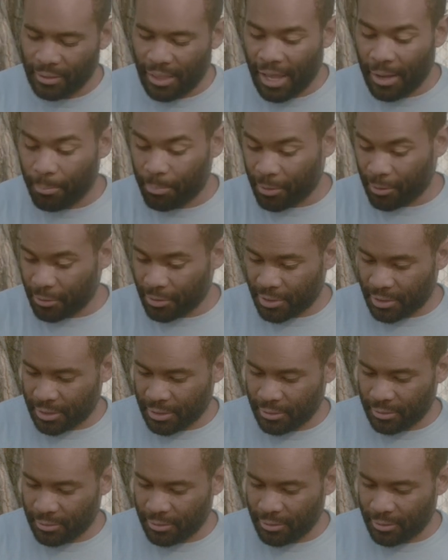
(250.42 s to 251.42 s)
That
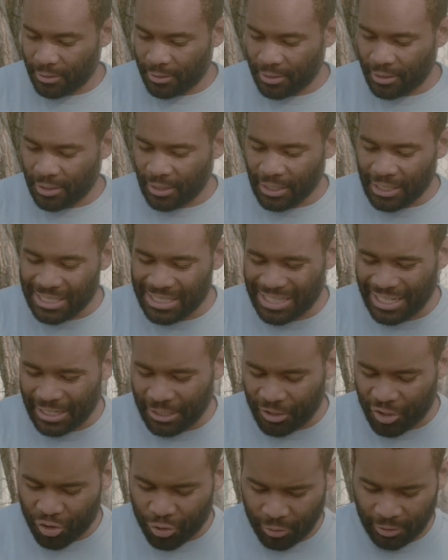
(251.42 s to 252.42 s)
person is
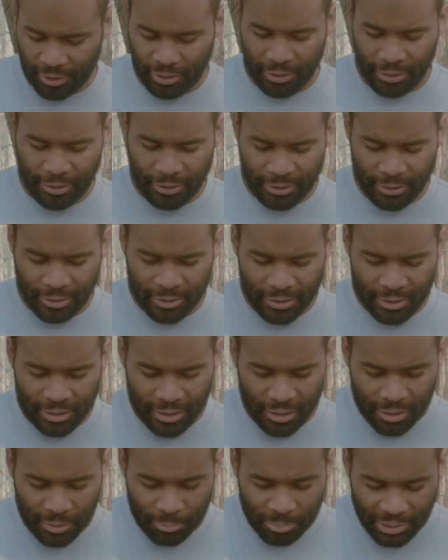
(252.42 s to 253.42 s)
like a tree
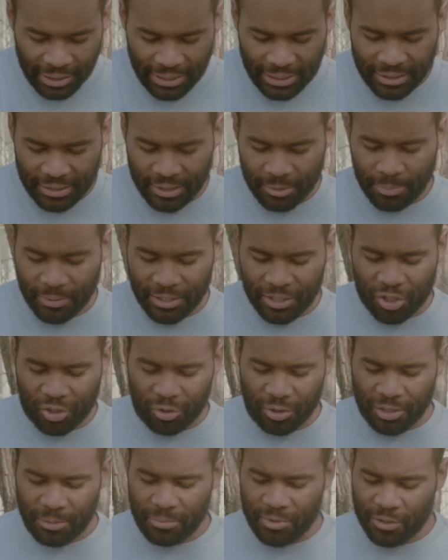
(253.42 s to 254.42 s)
planted by
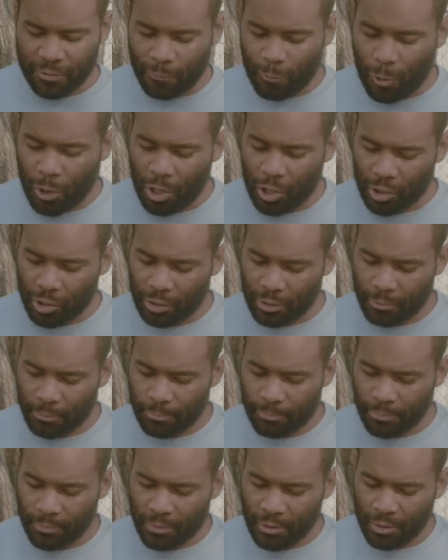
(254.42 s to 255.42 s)
streams of water,
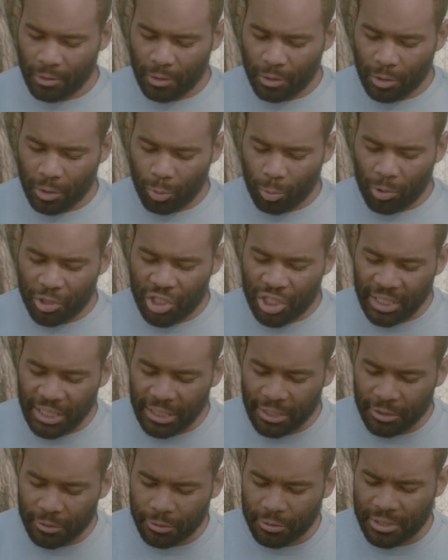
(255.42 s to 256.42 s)
which
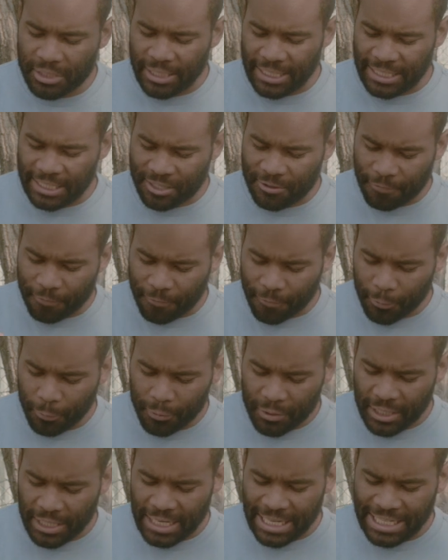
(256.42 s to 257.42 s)
yields its
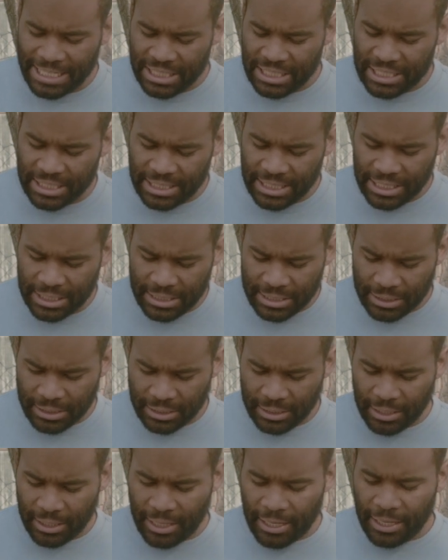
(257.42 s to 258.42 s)
fruit in
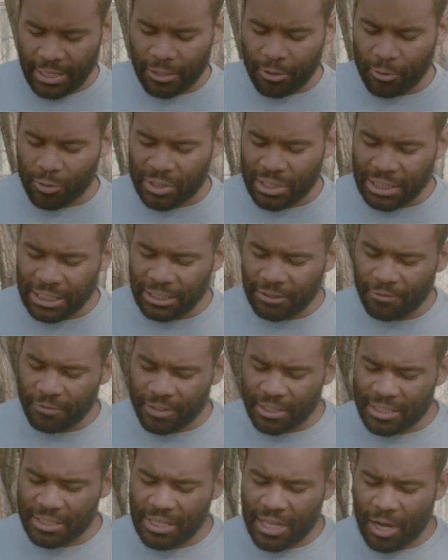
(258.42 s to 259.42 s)
season and whose
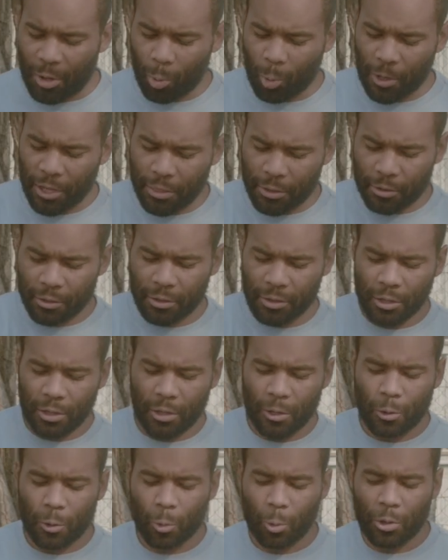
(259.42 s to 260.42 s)
leaf does not wither.
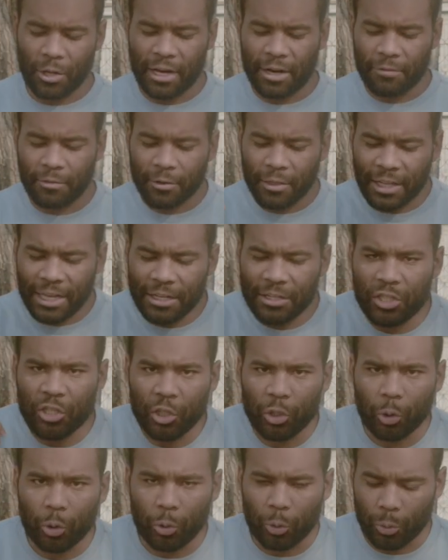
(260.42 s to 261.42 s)
Whatever they
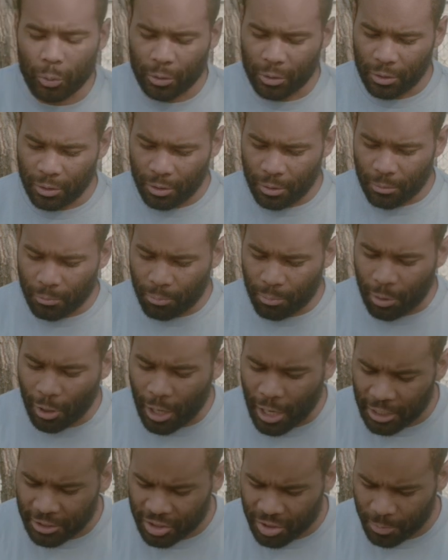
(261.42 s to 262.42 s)
do
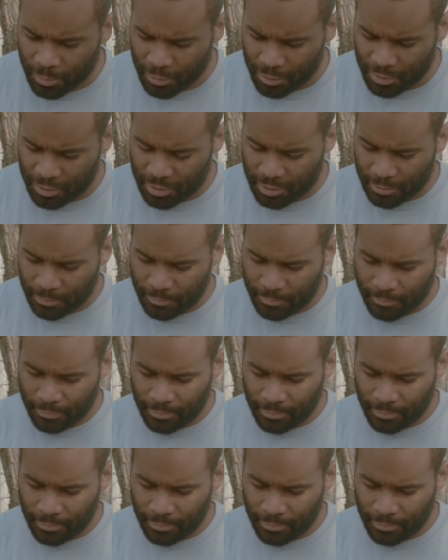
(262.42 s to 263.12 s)
prospers.